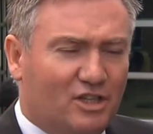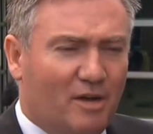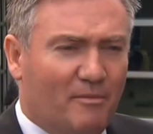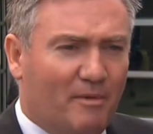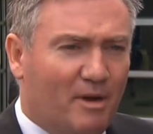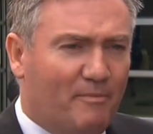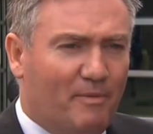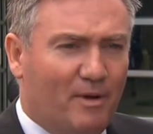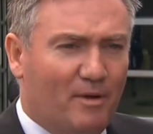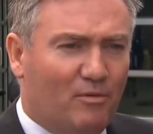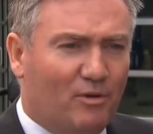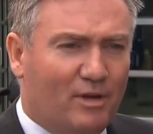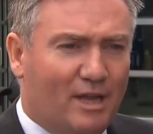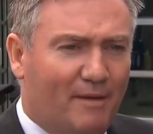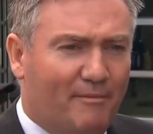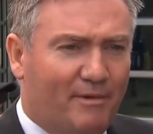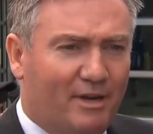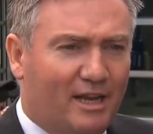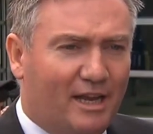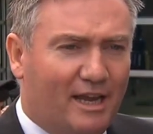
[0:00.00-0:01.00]
many people
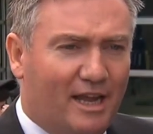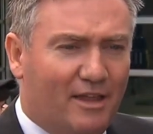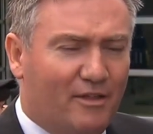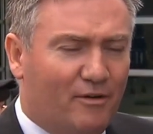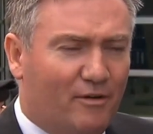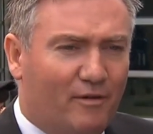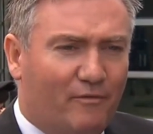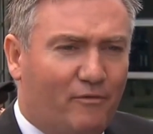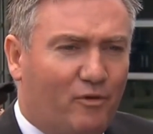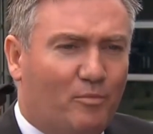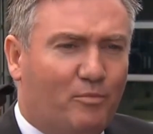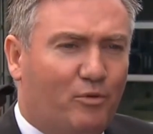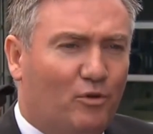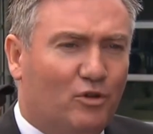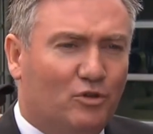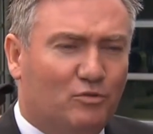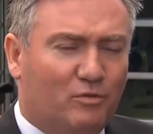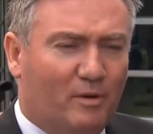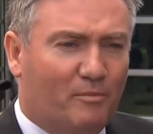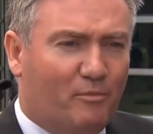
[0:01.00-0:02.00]
coming together, and football
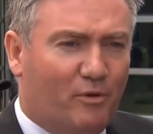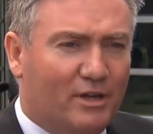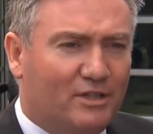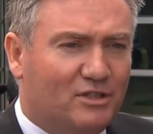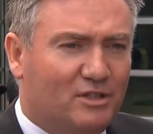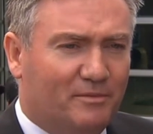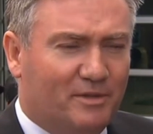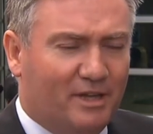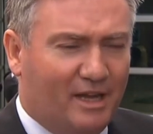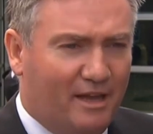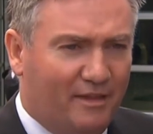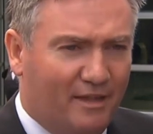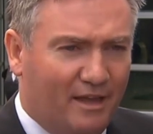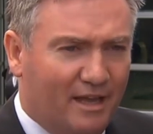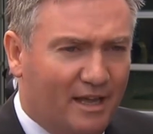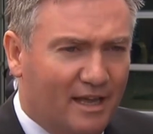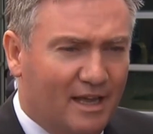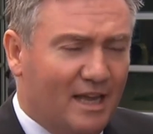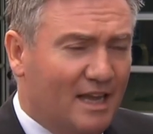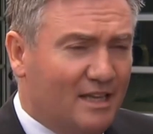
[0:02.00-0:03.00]
is what brings them together.
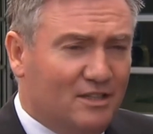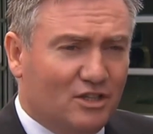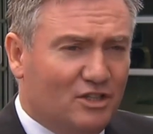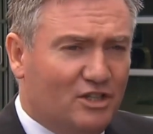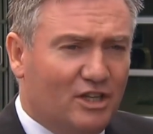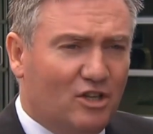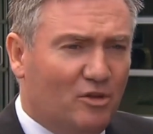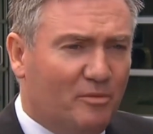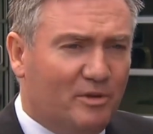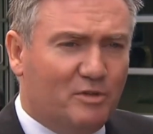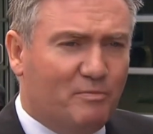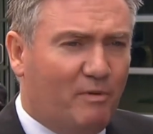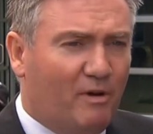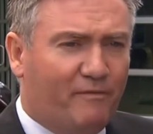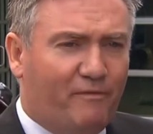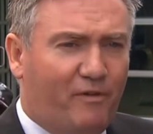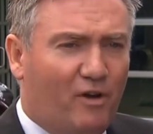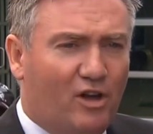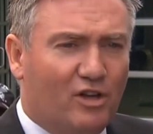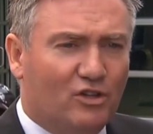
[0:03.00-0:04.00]
As I said, there'll be spot
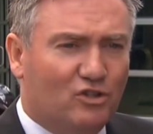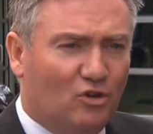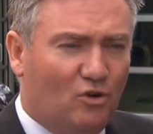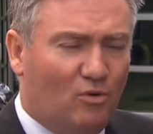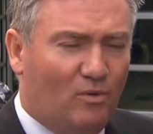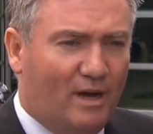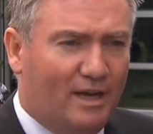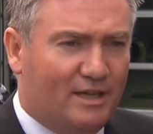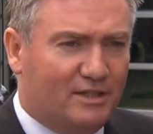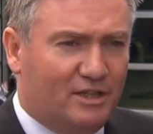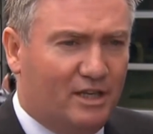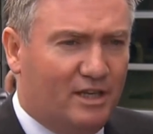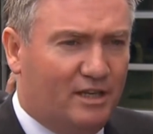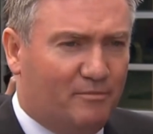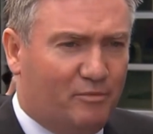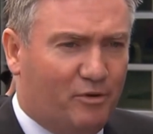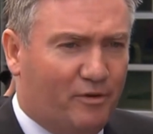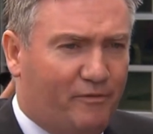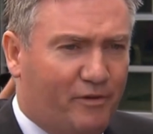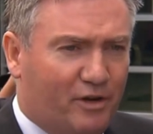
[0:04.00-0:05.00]
fires always in
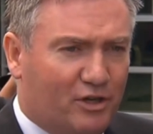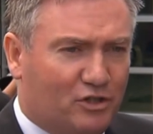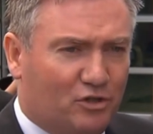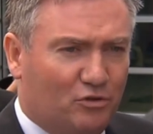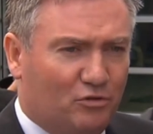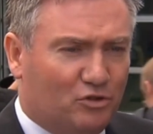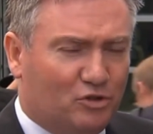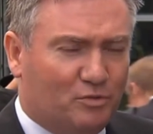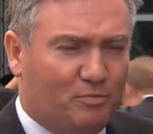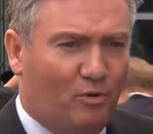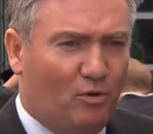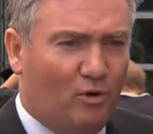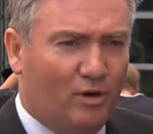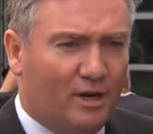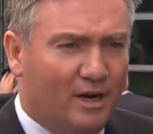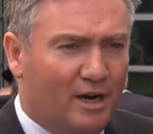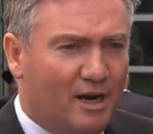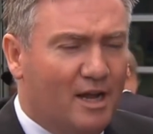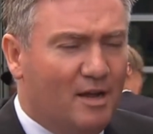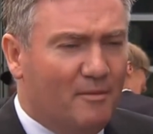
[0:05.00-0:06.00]
professional sport,
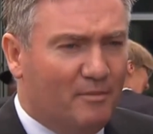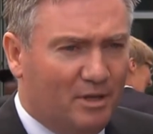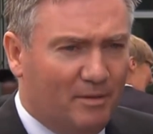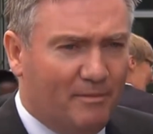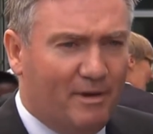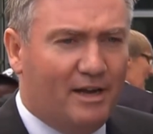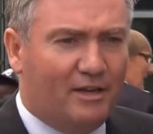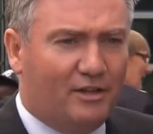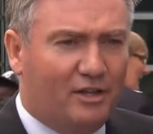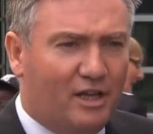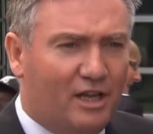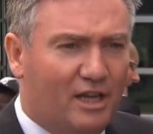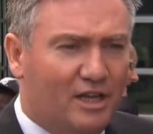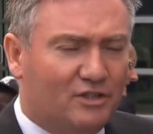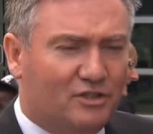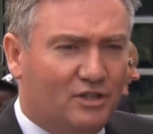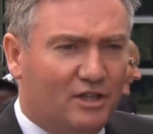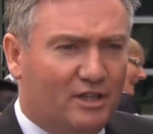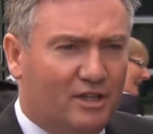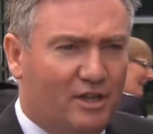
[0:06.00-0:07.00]
but the main thing
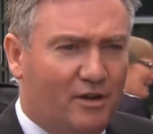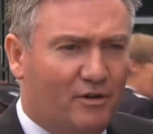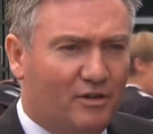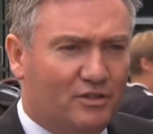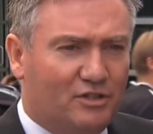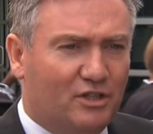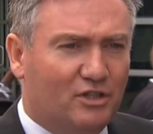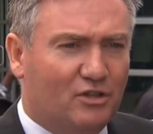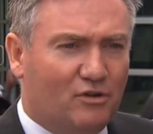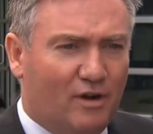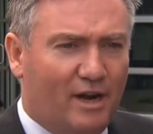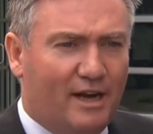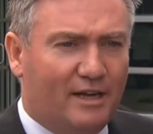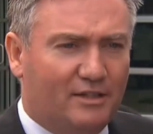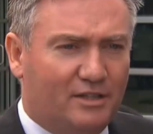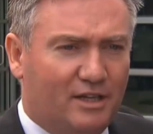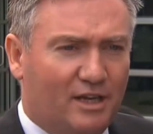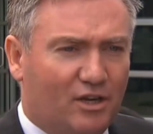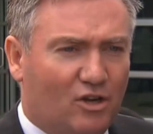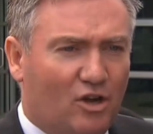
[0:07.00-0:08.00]
is that there is this
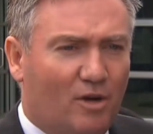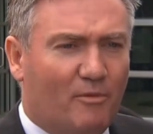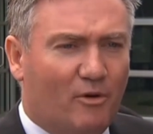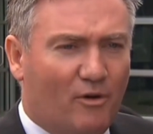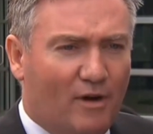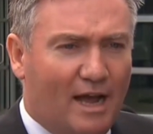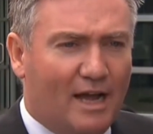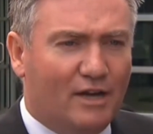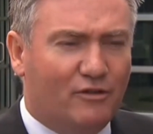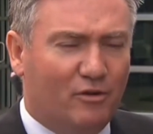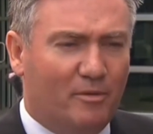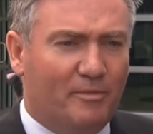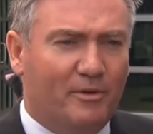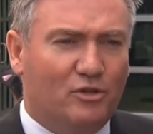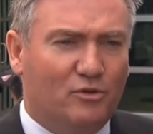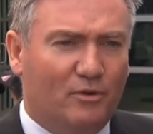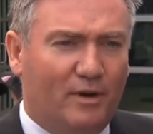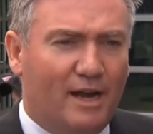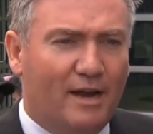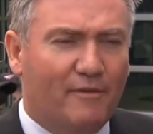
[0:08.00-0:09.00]
great uh, camaraderie
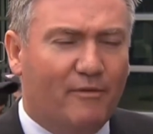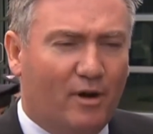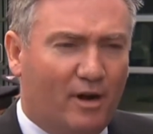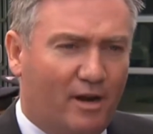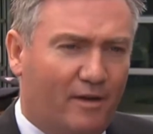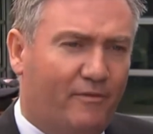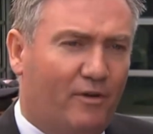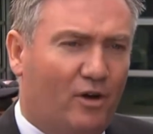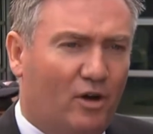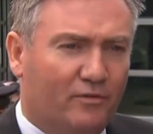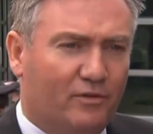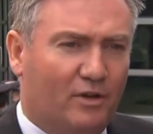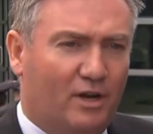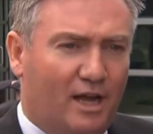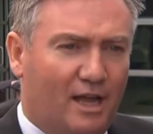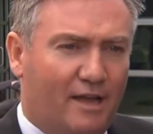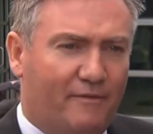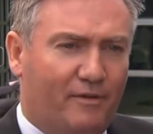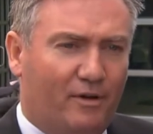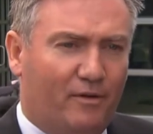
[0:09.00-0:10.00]
between everyone involved in
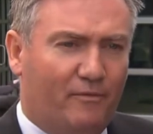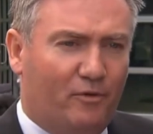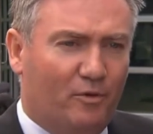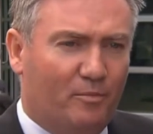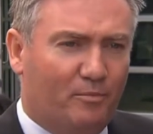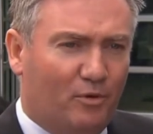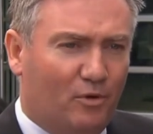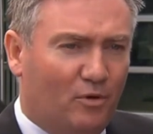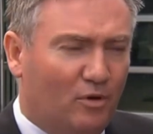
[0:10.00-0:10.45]
AFL football.